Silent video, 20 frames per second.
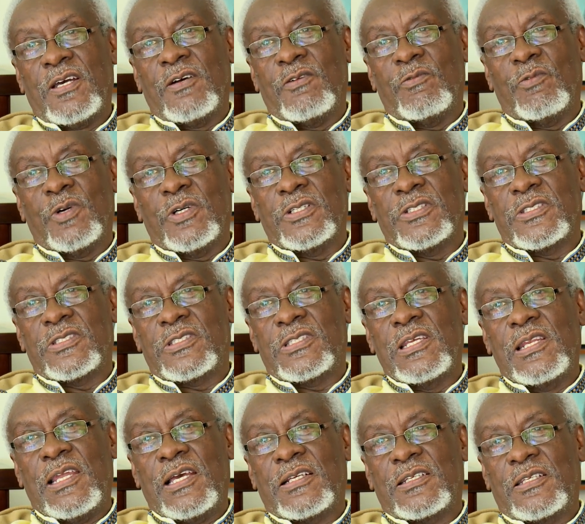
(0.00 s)
was
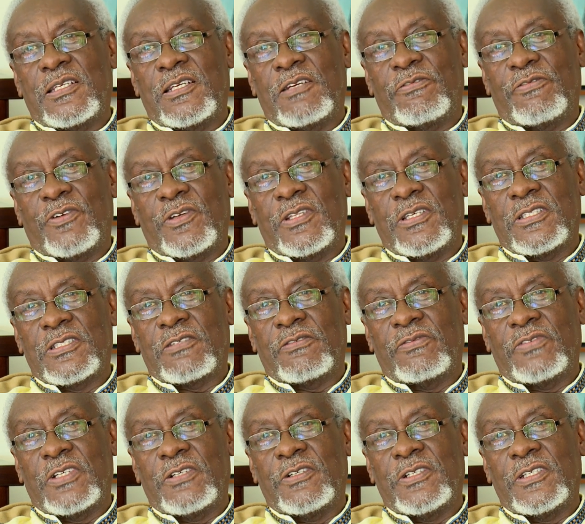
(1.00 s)
selected for this
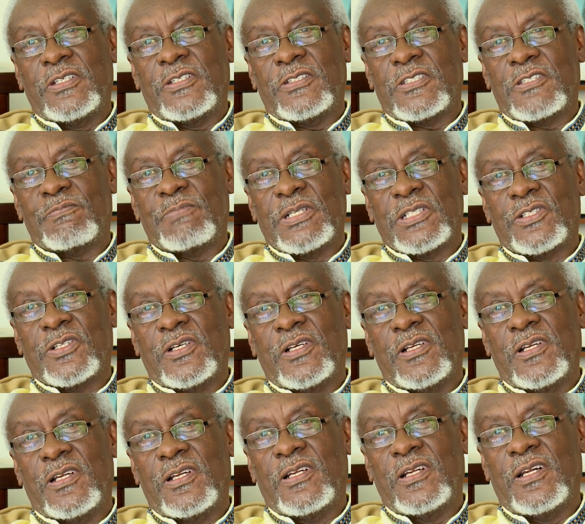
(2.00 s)
very
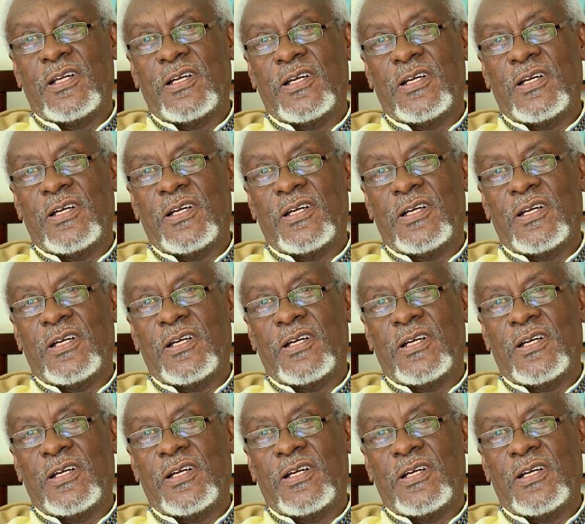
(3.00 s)
special